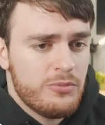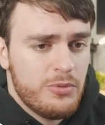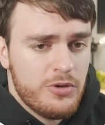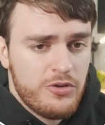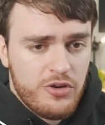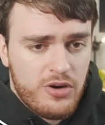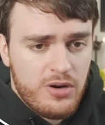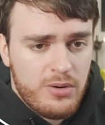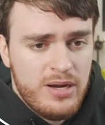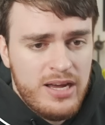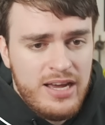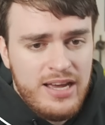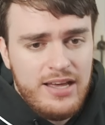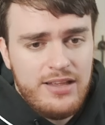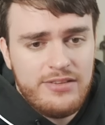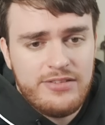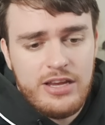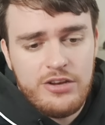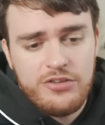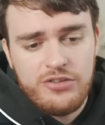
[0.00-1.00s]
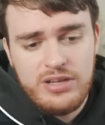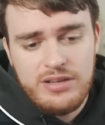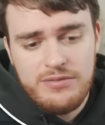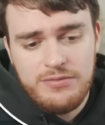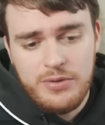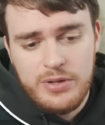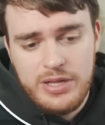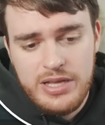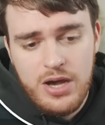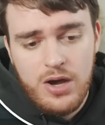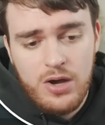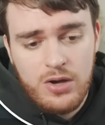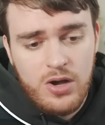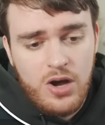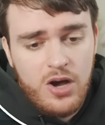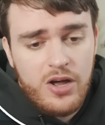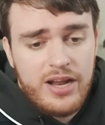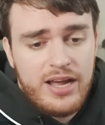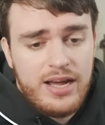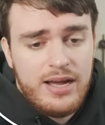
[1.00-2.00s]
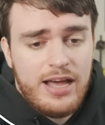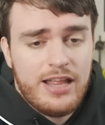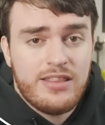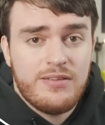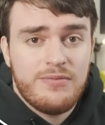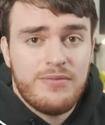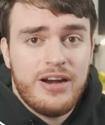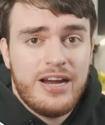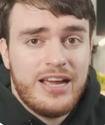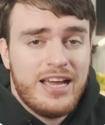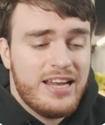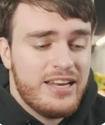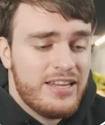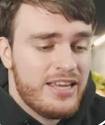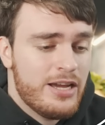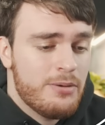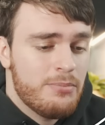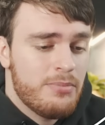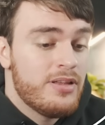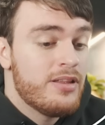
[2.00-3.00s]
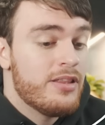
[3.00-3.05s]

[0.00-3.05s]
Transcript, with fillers: which are essentially for the Arcana at the very end here,